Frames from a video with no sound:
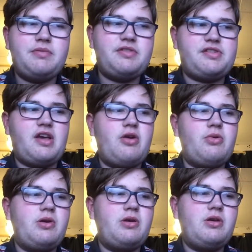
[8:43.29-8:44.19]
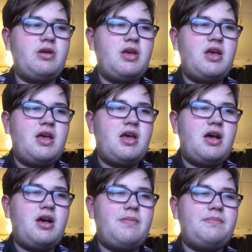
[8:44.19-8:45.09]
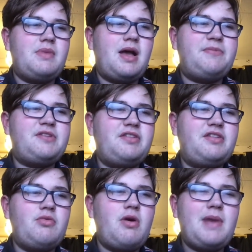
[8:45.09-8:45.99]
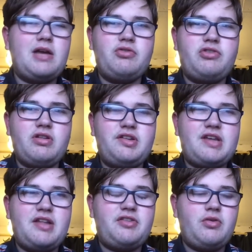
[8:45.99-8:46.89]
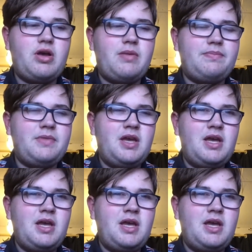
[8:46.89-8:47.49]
So um, I present to you what Michael Jolly said to um,